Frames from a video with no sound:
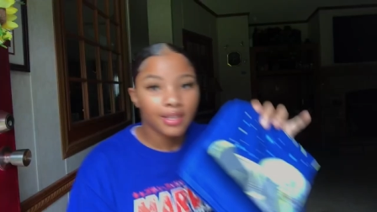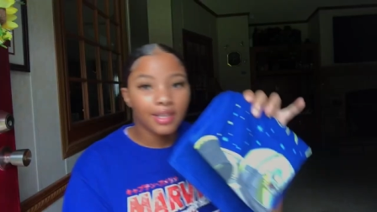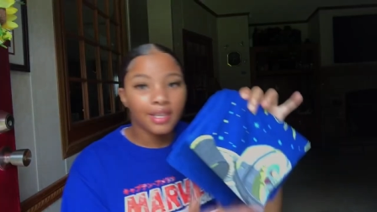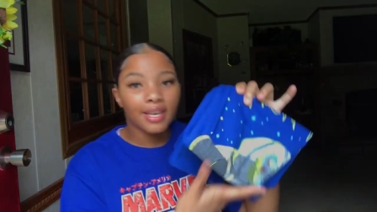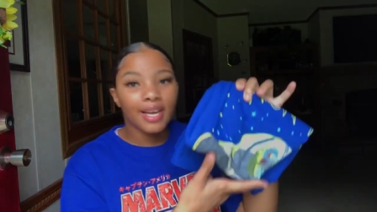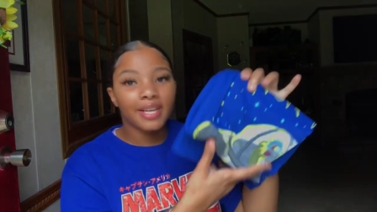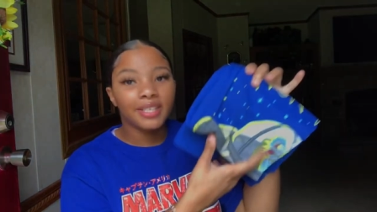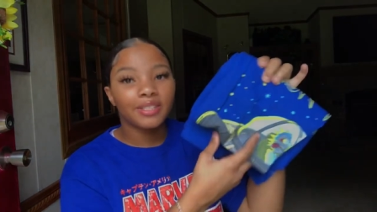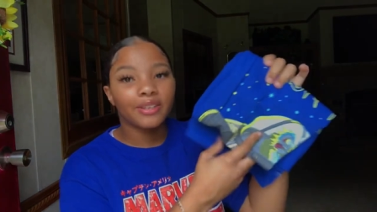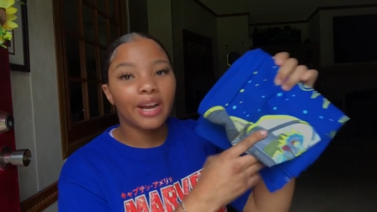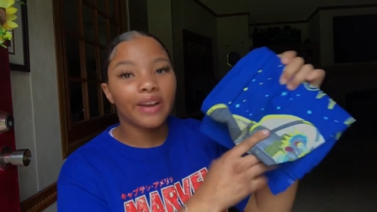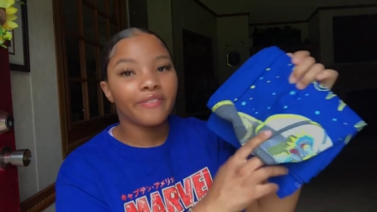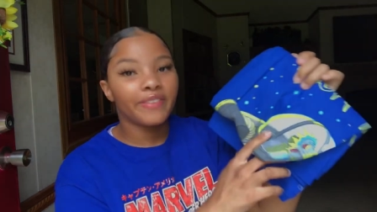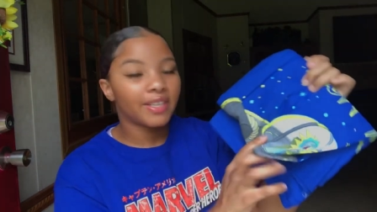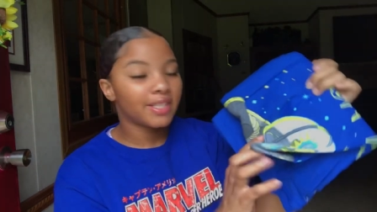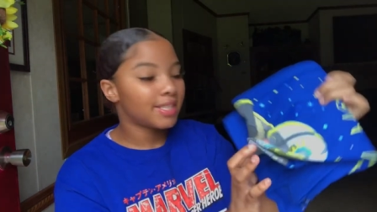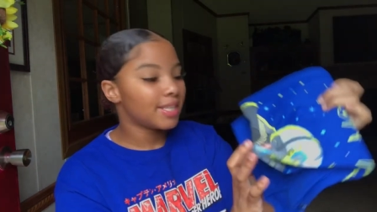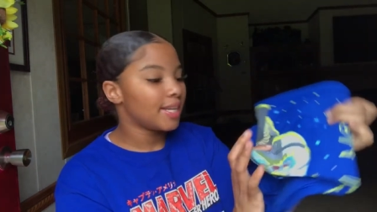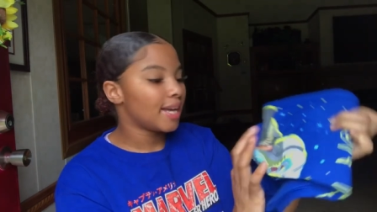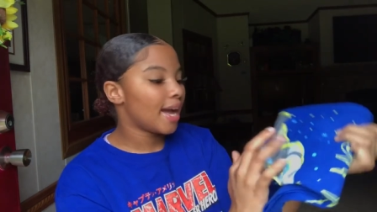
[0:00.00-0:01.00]
the next
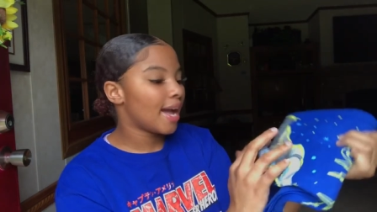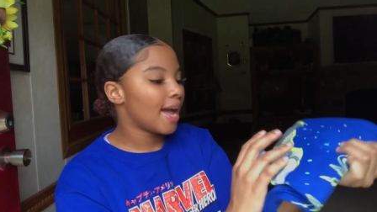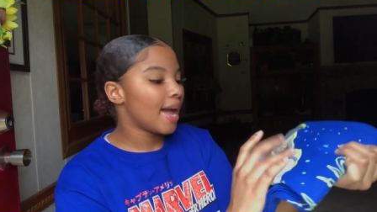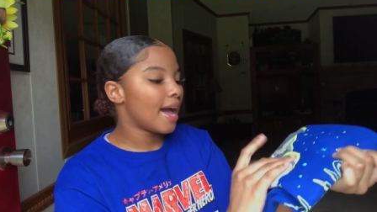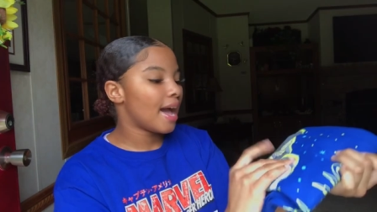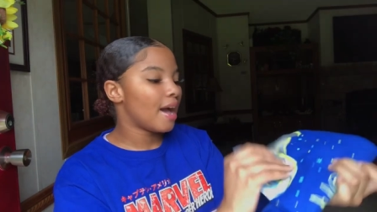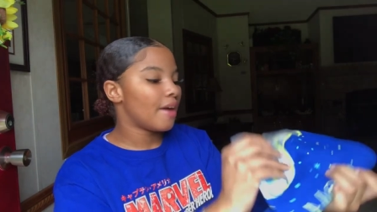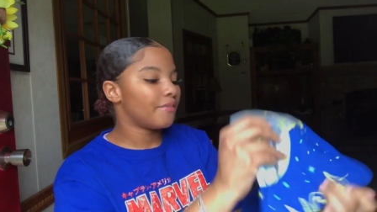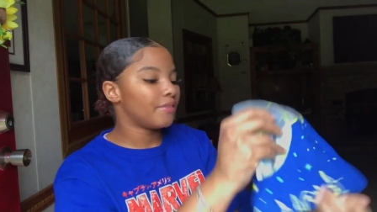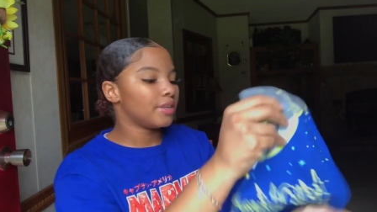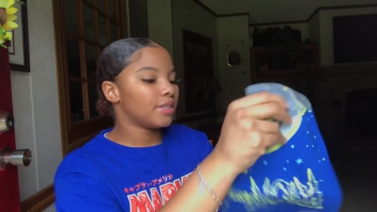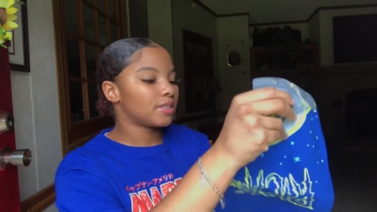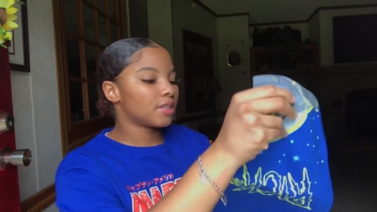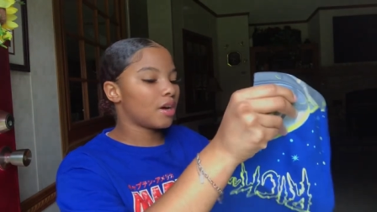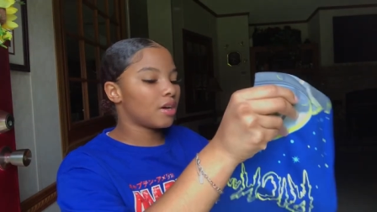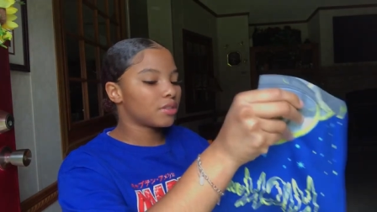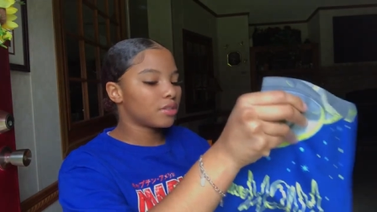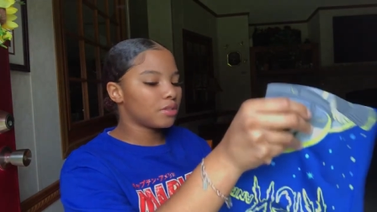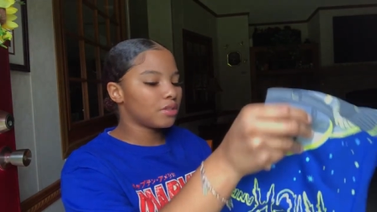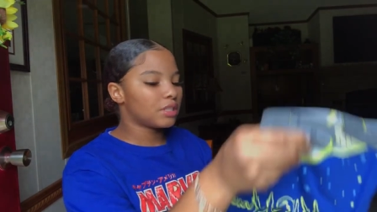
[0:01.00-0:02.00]
graphic tee i have is
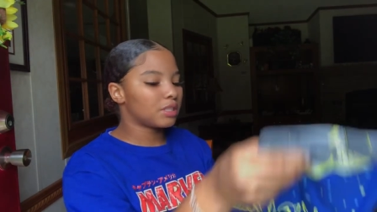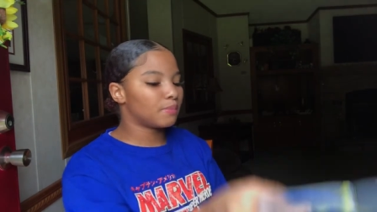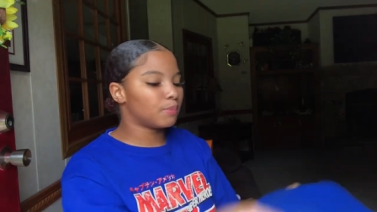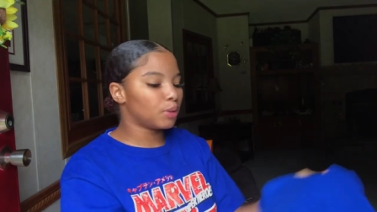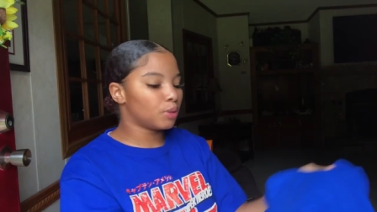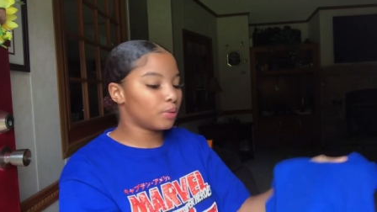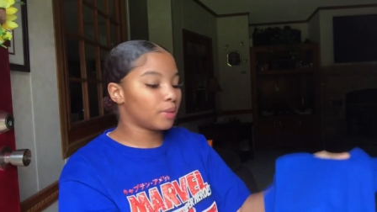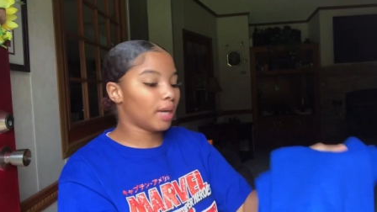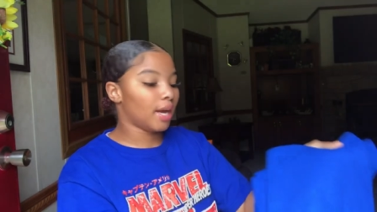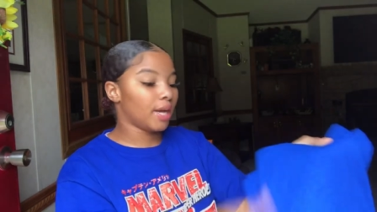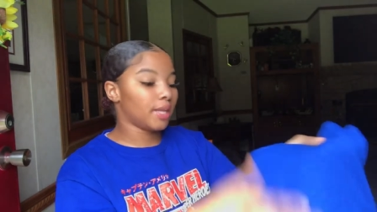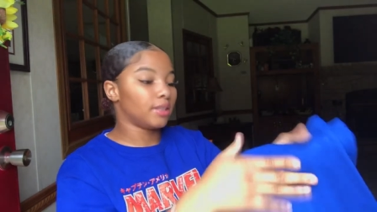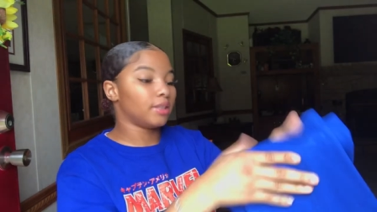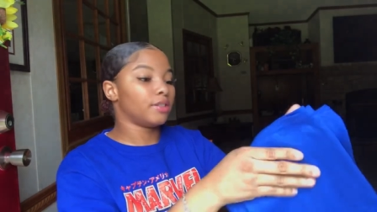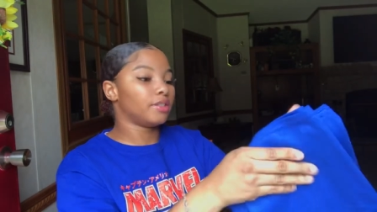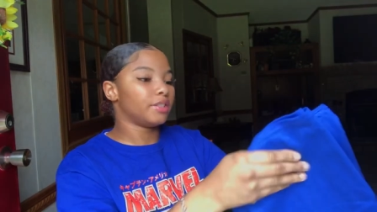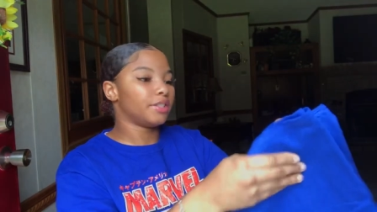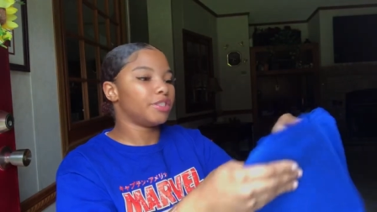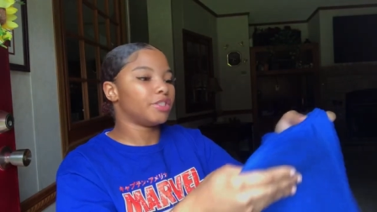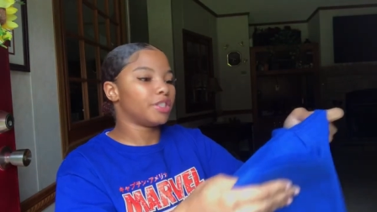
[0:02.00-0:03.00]
also this blue one i
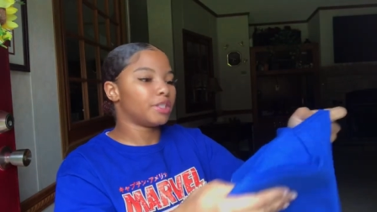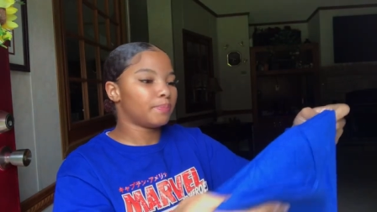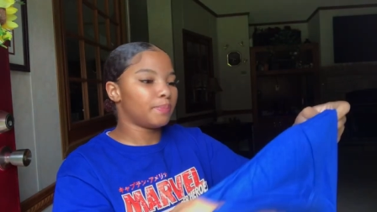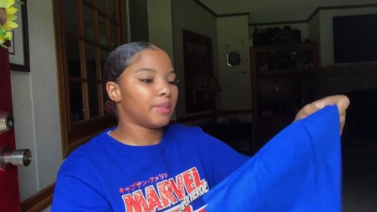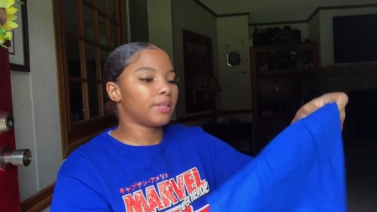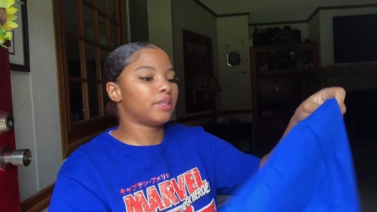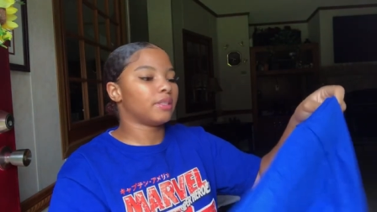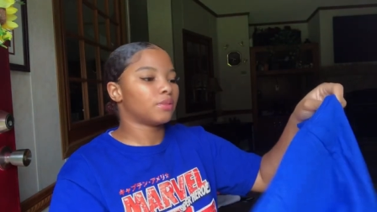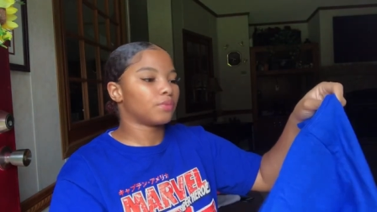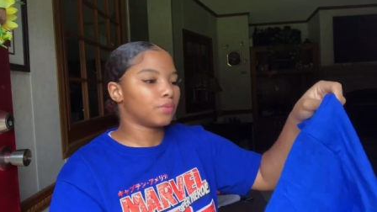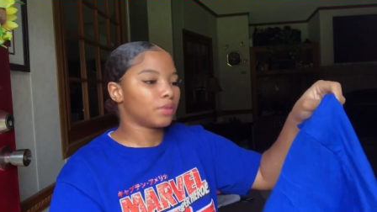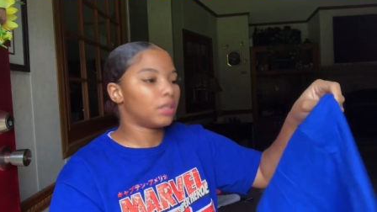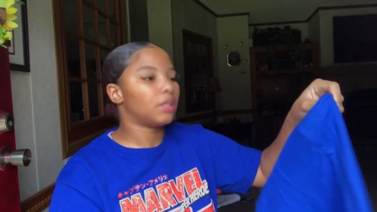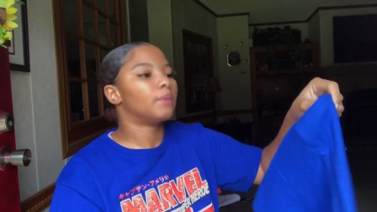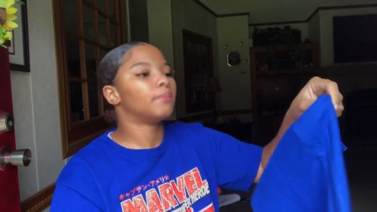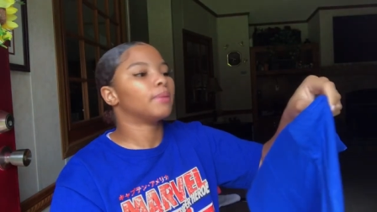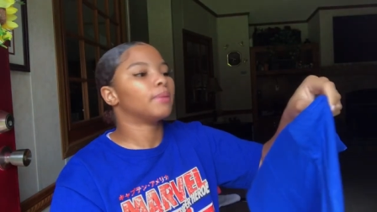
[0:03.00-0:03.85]
literally just picked this one up